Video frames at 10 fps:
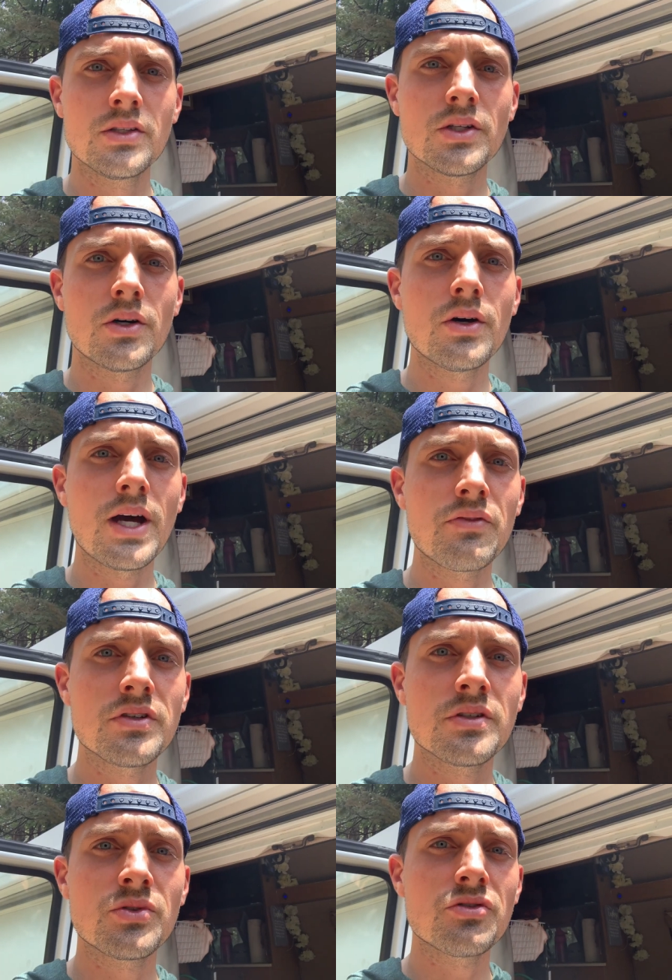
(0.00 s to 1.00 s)
So after
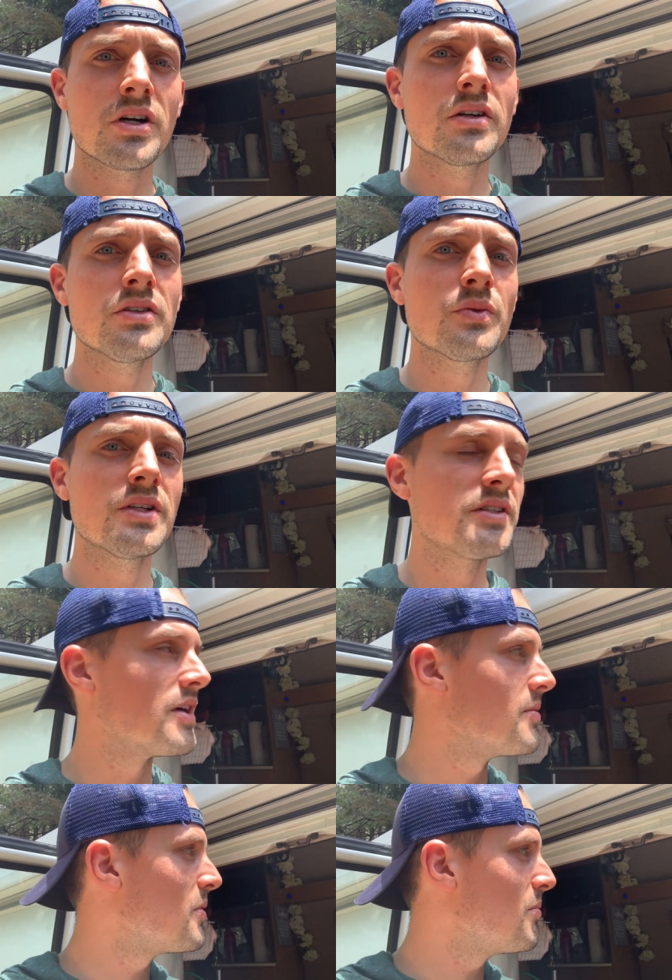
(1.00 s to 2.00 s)
some struggles with
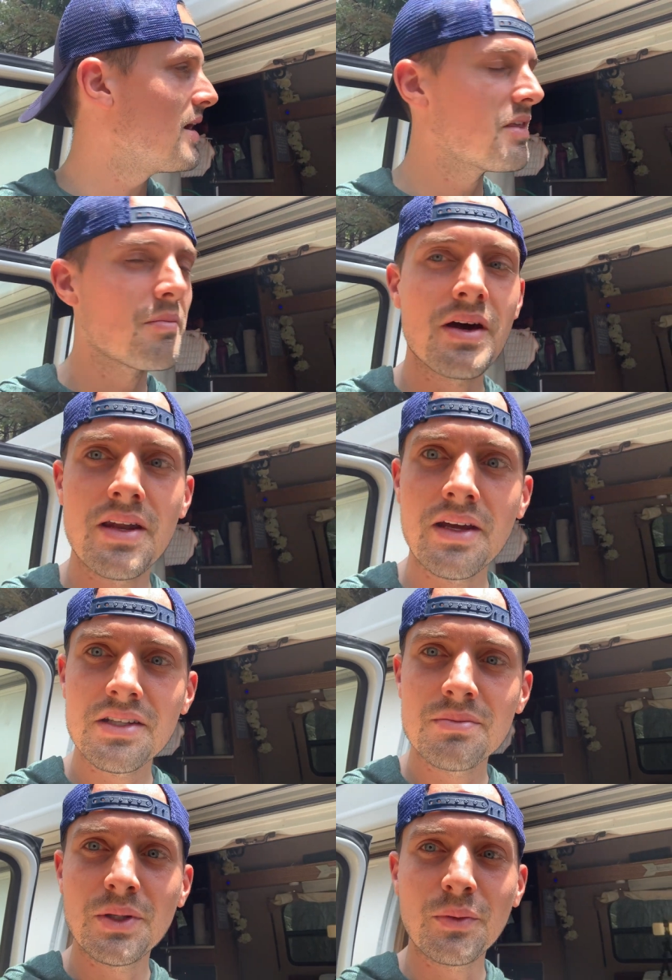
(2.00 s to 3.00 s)
some
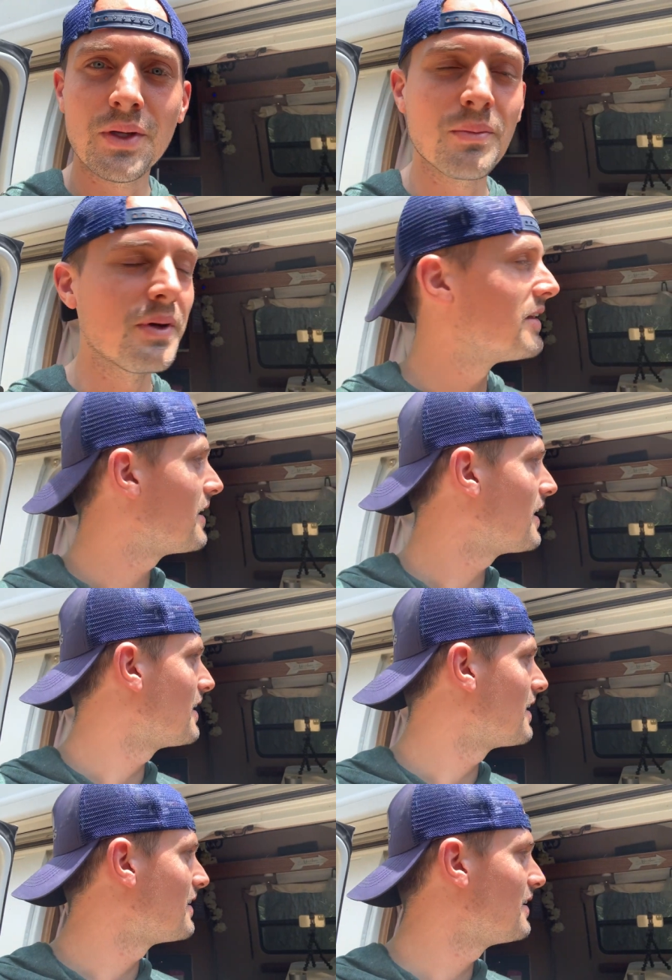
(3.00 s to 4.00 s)
mathematics between me and
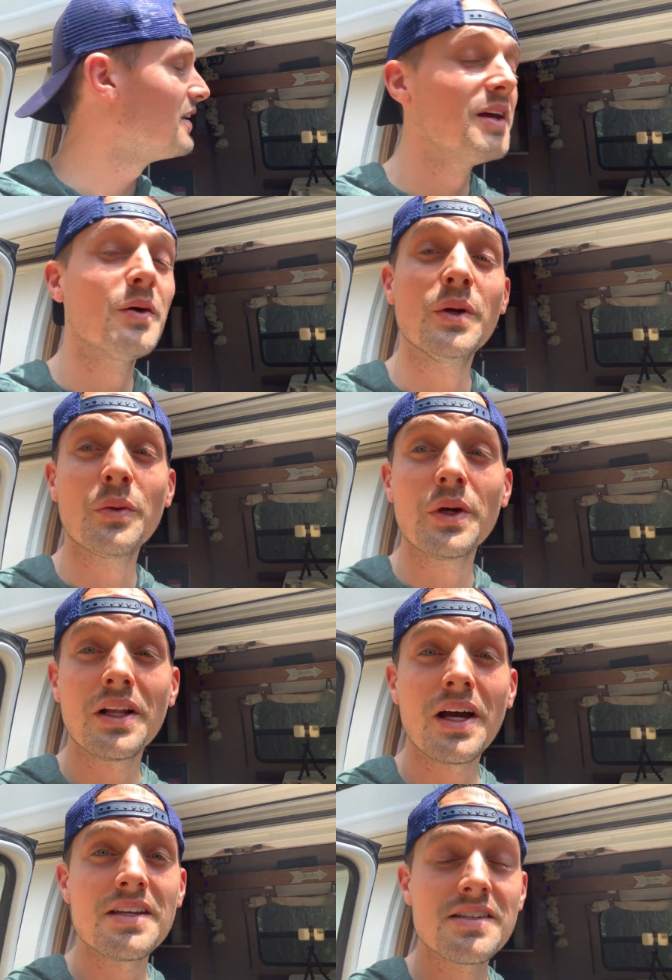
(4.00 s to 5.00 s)
Diane, we
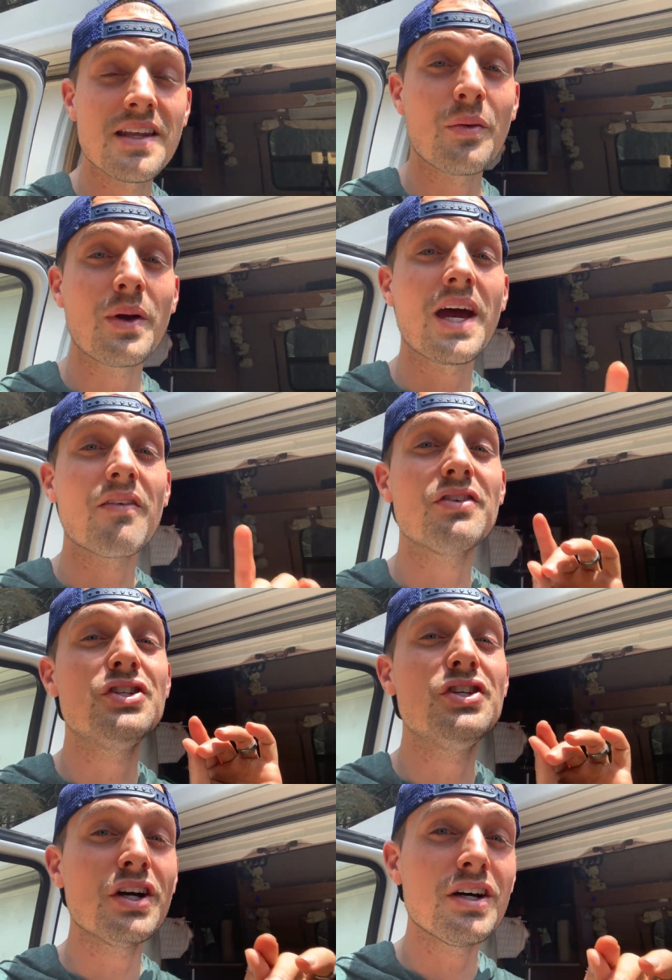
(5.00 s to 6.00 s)
realized that we have
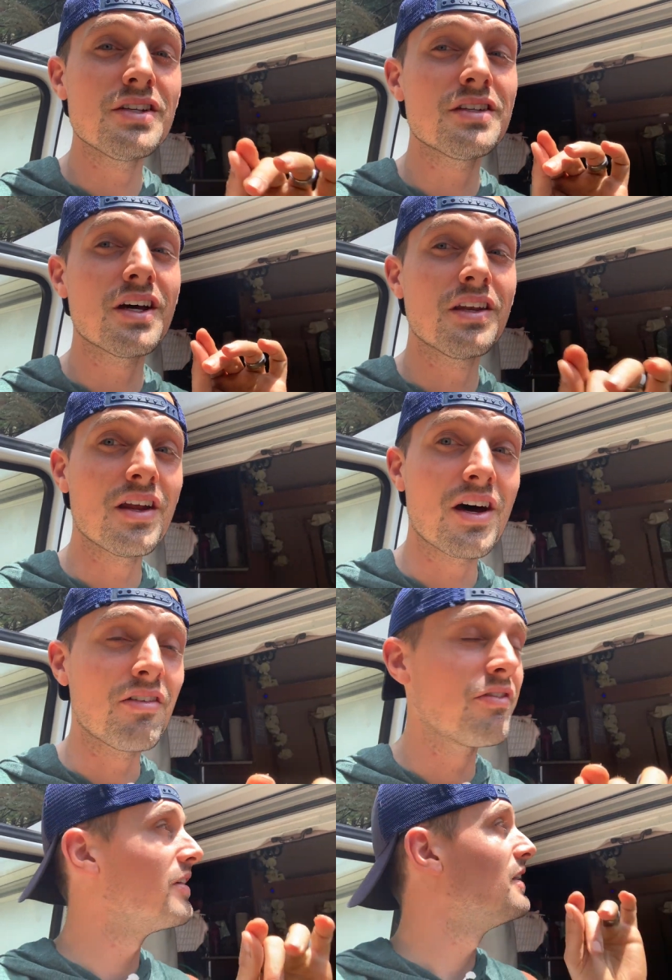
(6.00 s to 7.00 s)
just
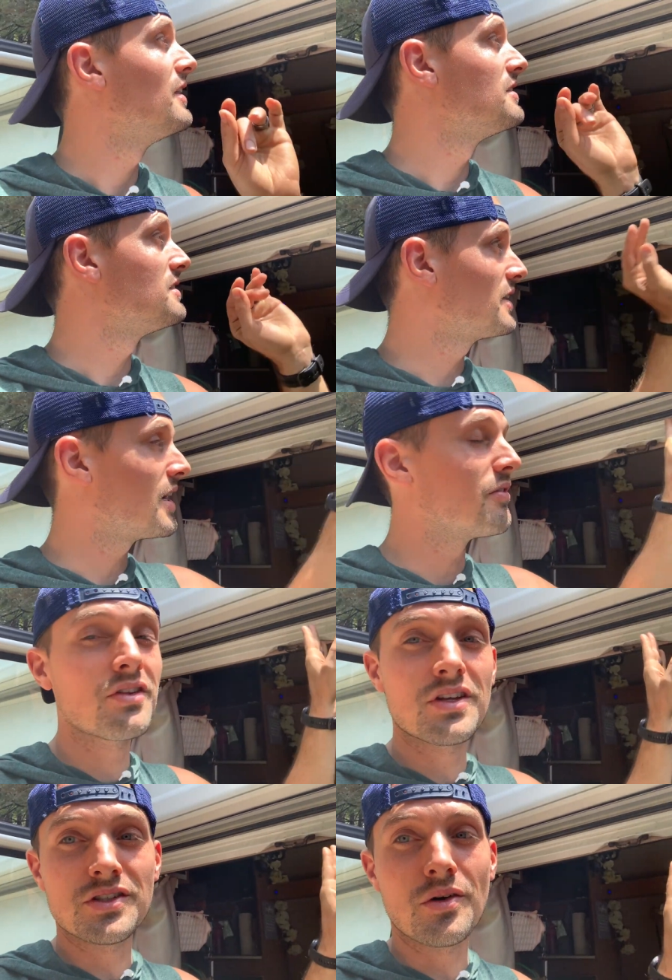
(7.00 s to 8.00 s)
enough to cover
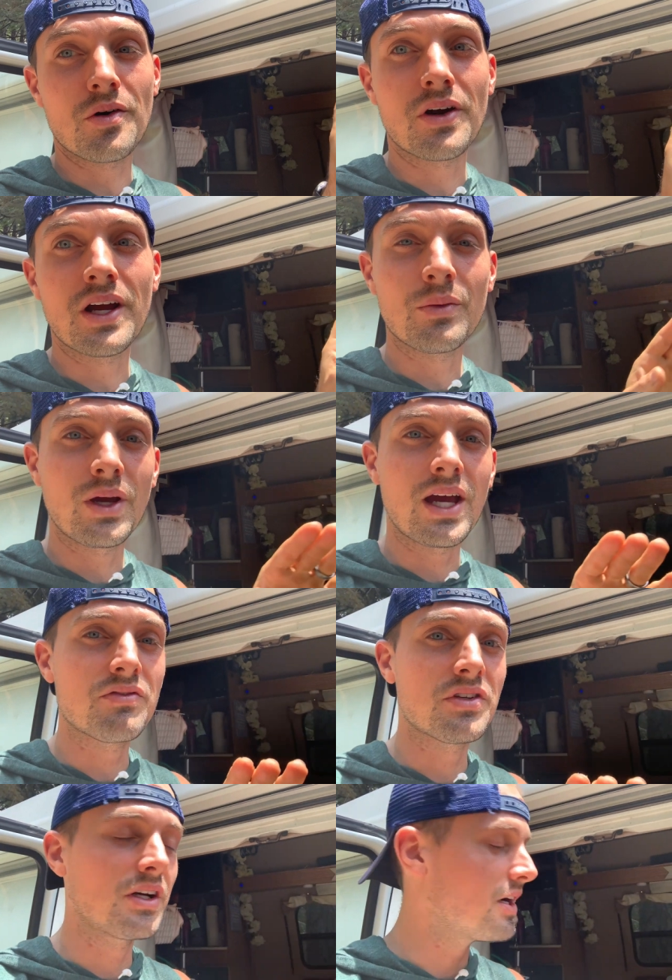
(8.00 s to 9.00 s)
this door and we
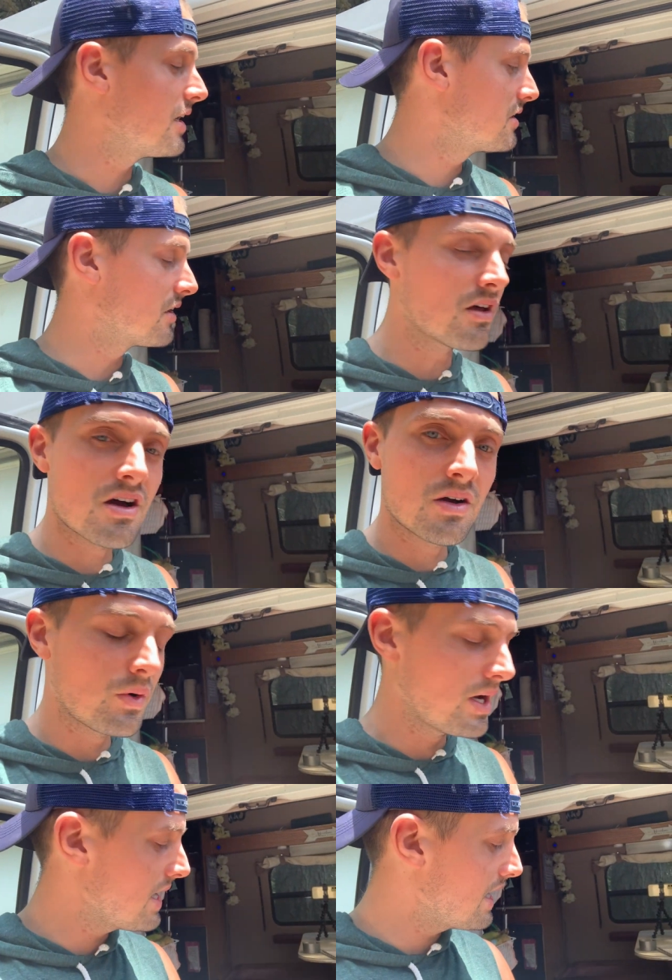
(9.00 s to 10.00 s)
have to cut the long
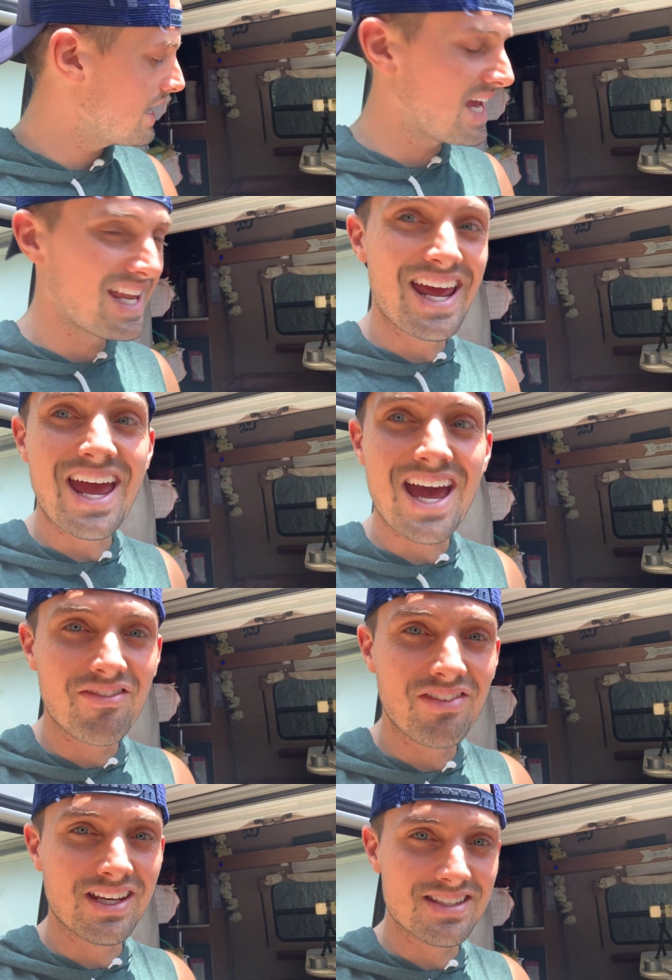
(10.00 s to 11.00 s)
way in
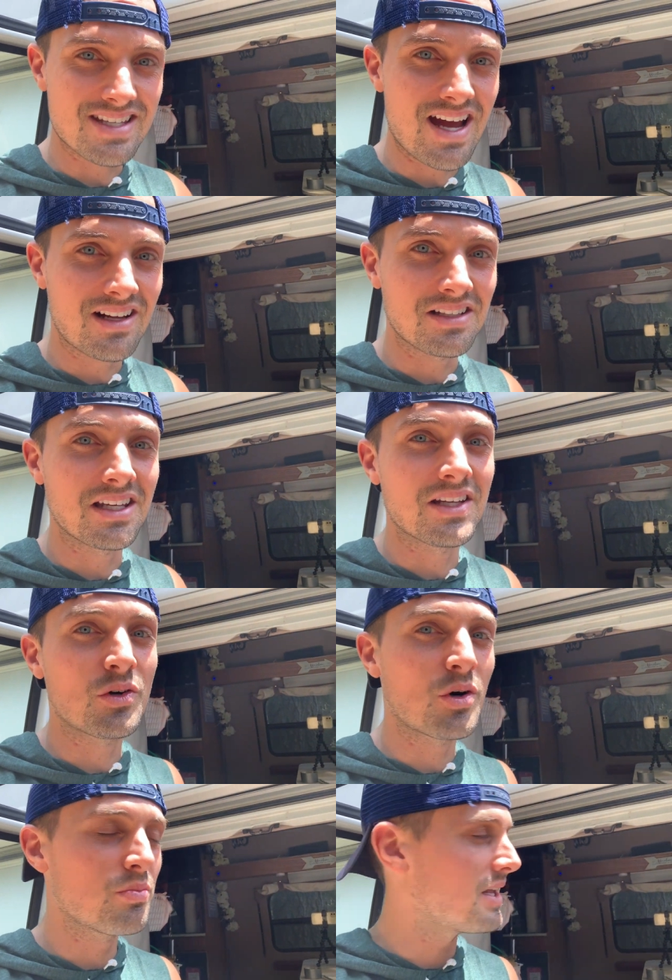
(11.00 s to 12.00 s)
half exactly and
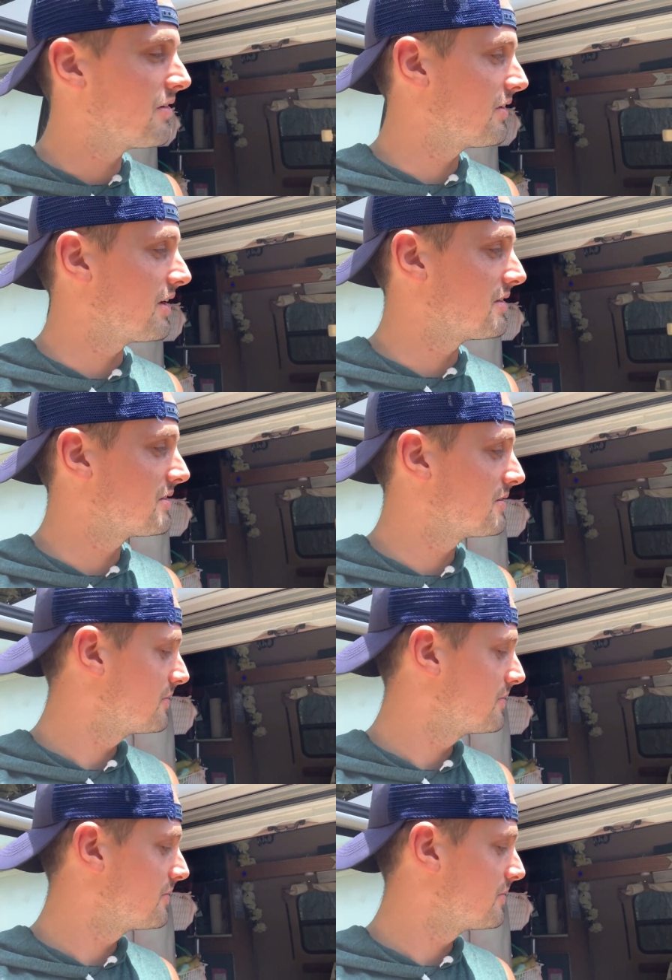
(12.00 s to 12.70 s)
hope that it fits.